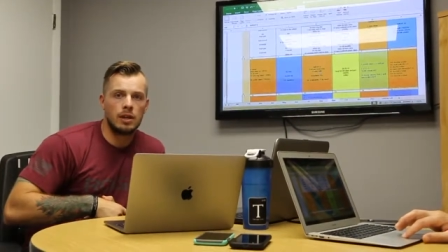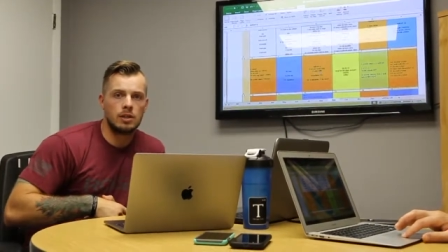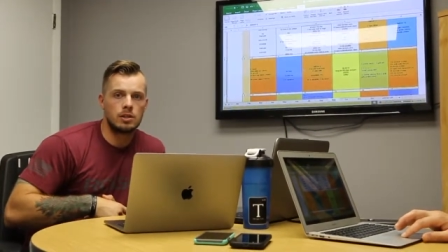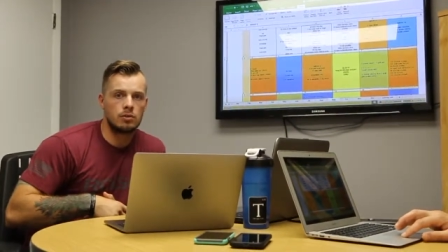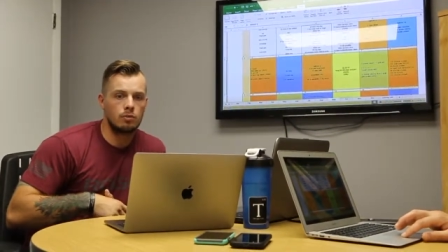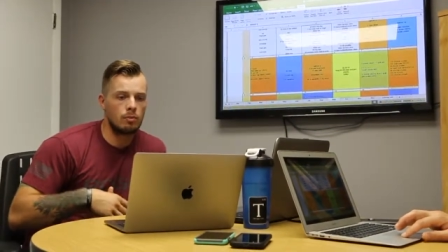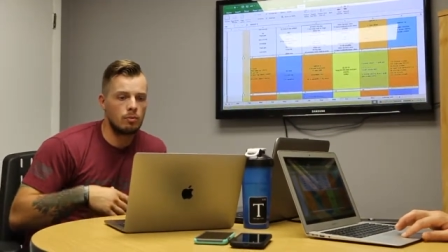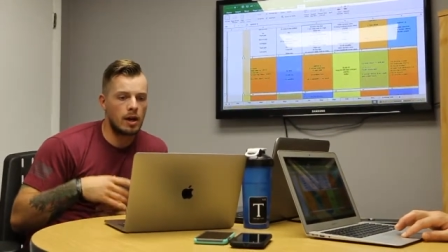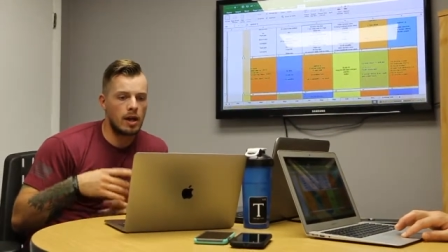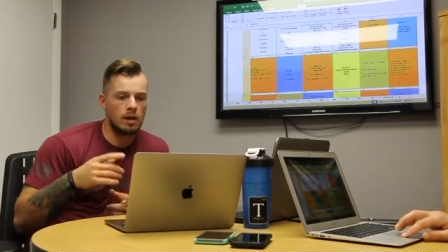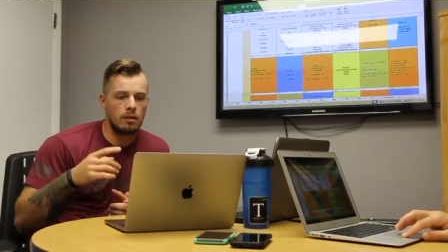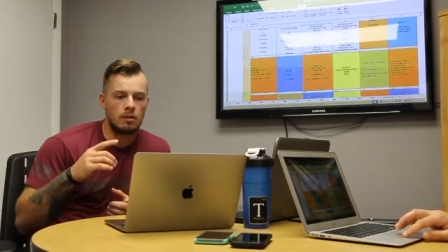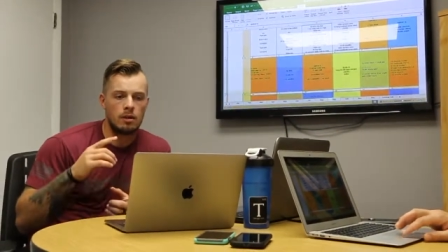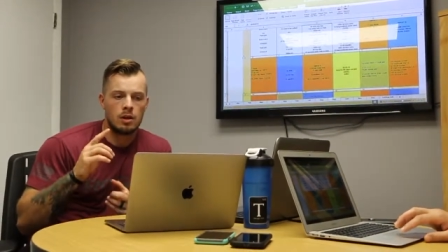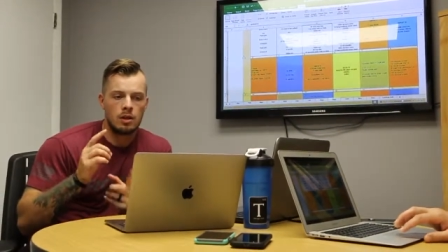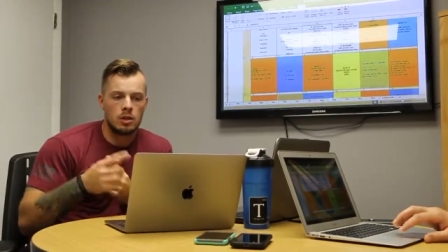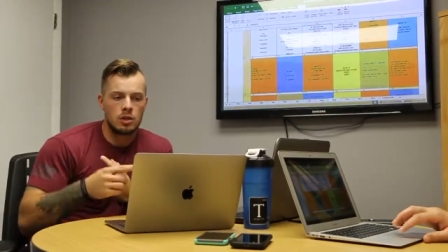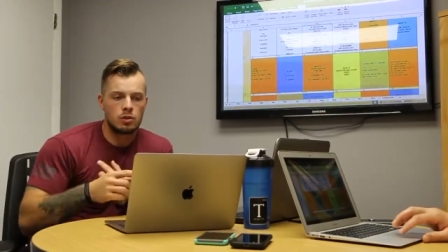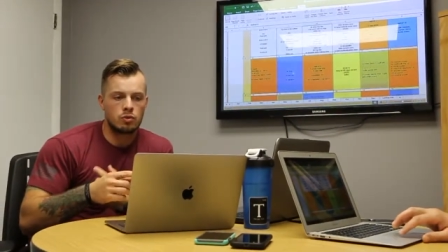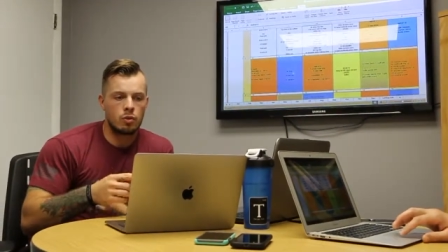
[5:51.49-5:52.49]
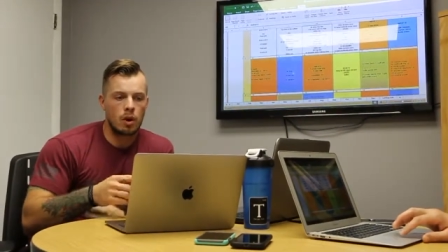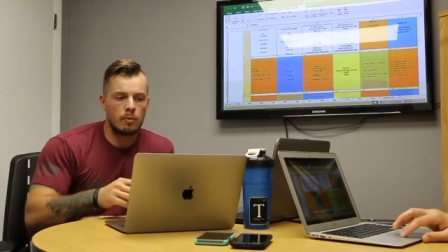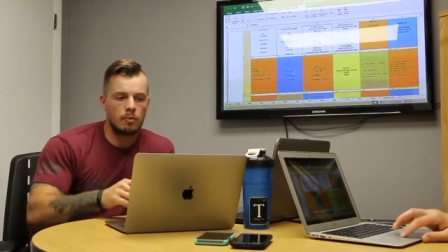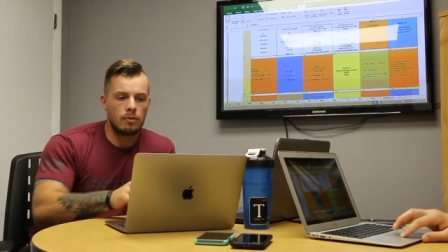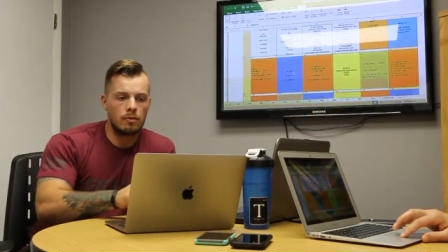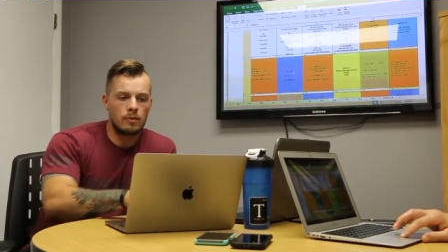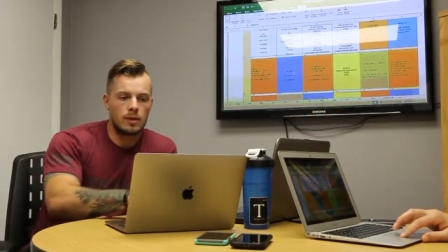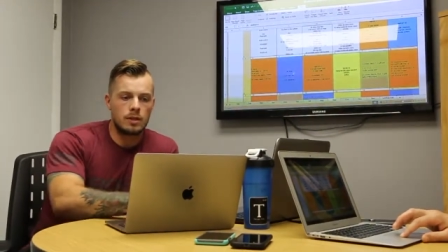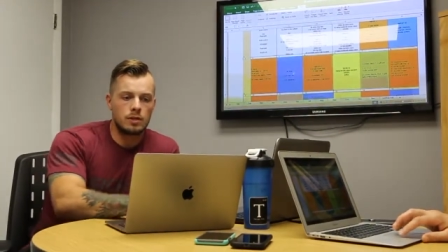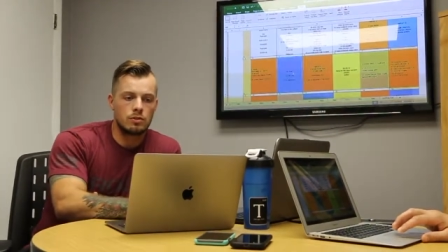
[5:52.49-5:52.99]
So we might swap
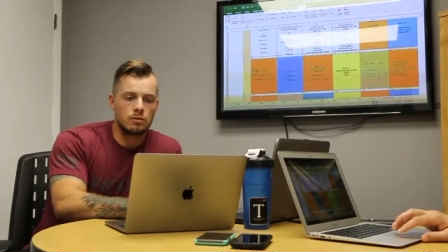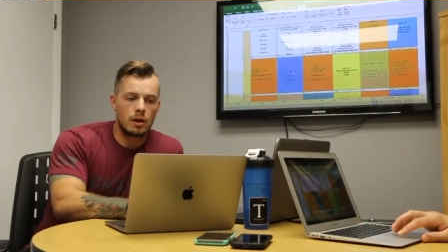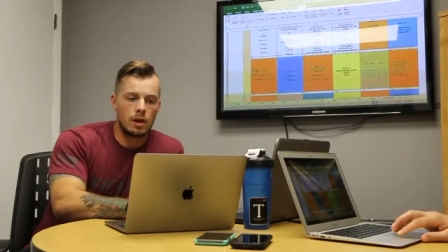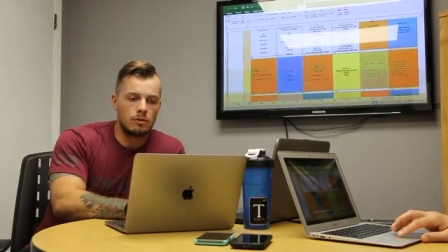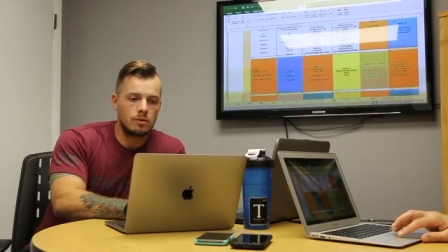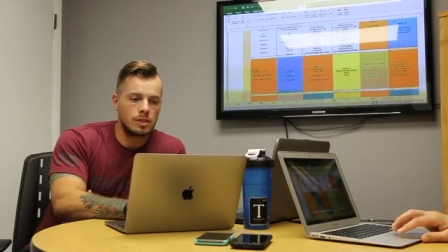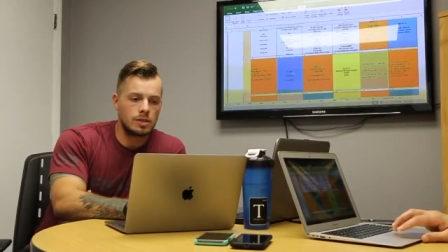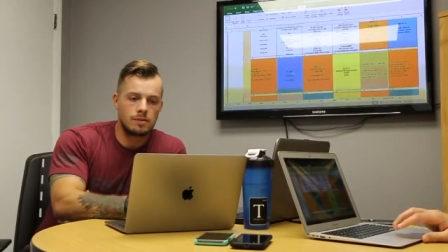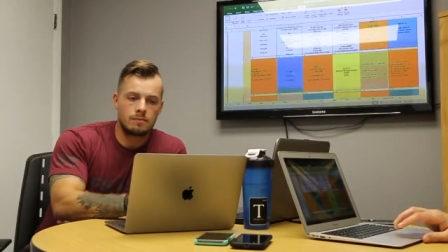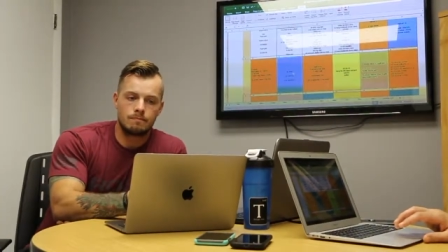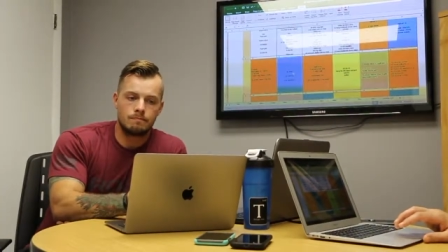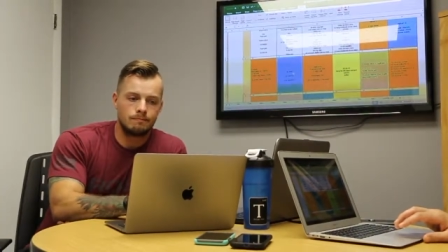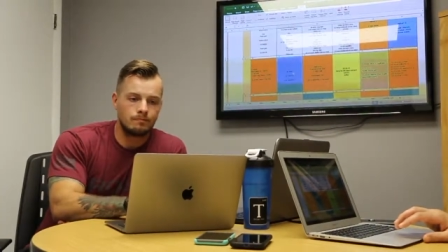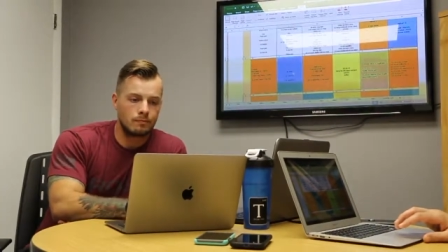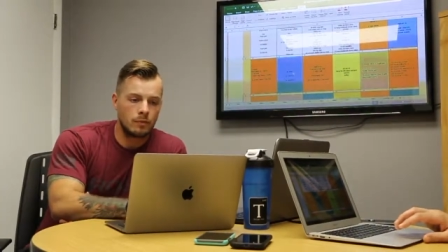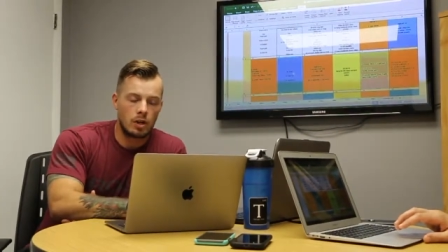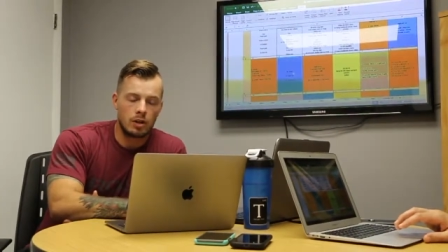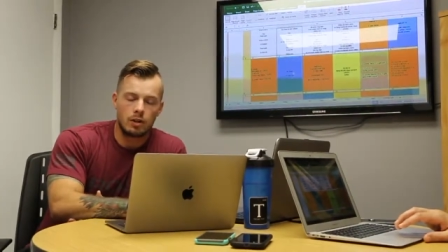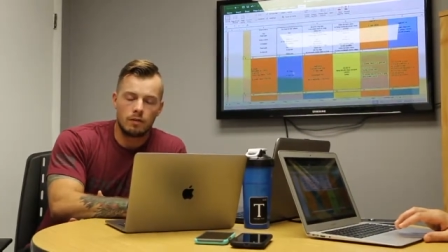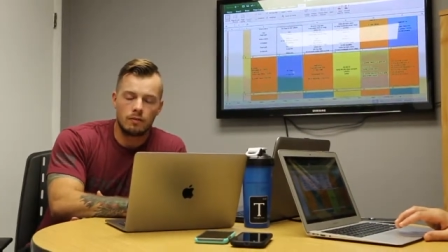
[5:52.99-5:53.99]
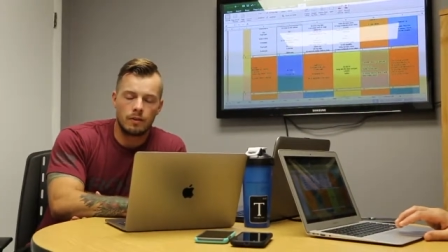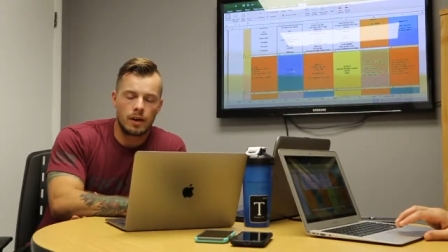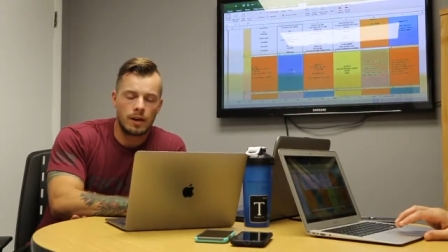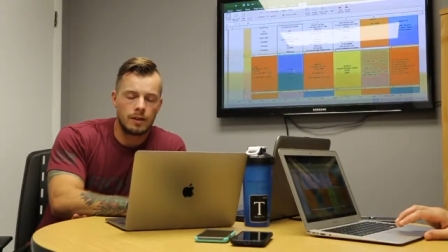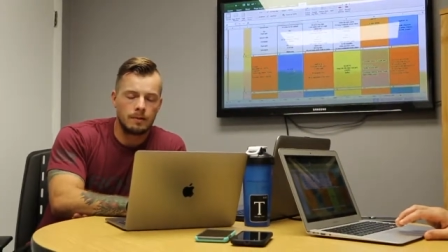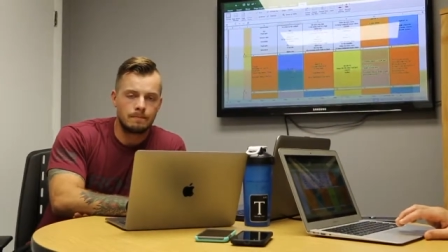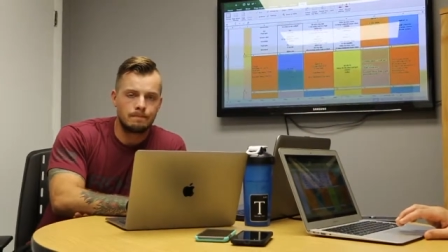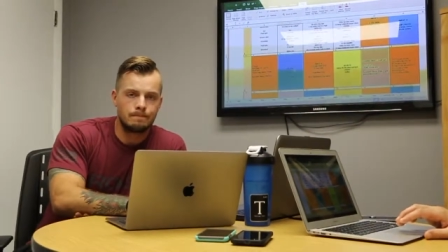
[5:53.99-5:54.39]
some things around just on the fly.